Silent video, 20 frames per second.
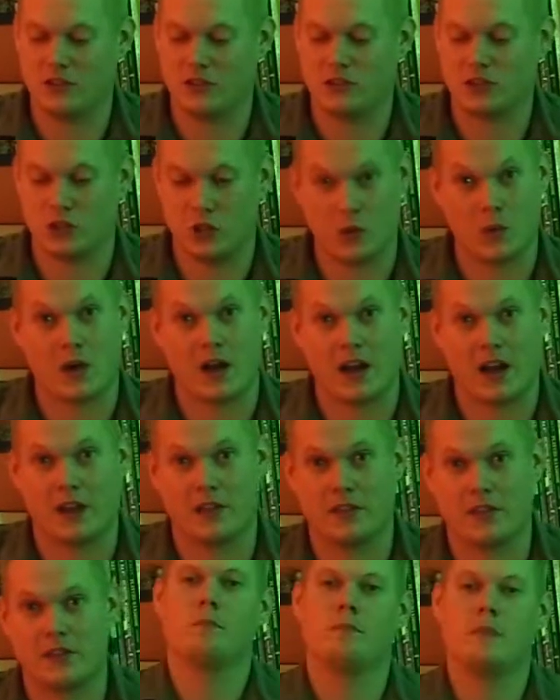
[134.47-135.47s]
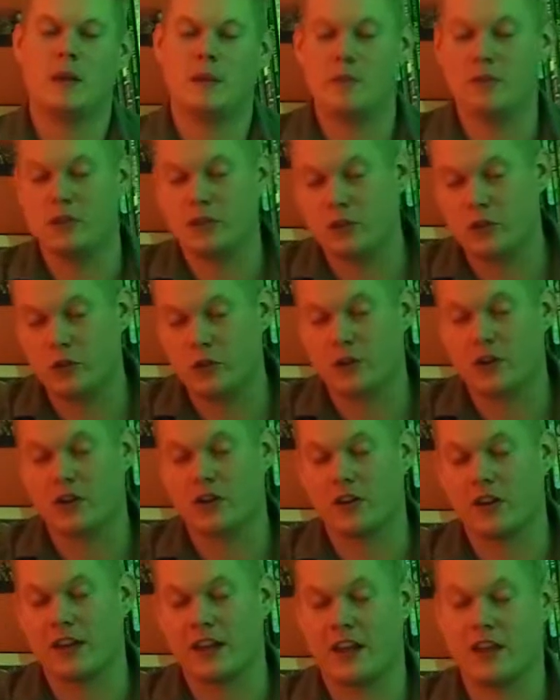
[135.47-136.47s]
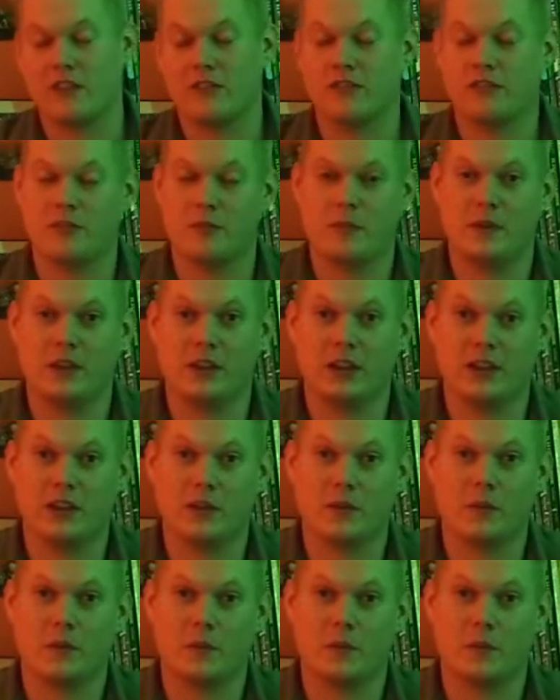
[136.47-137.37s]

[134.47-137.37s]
Shoggoth. People who are again familiar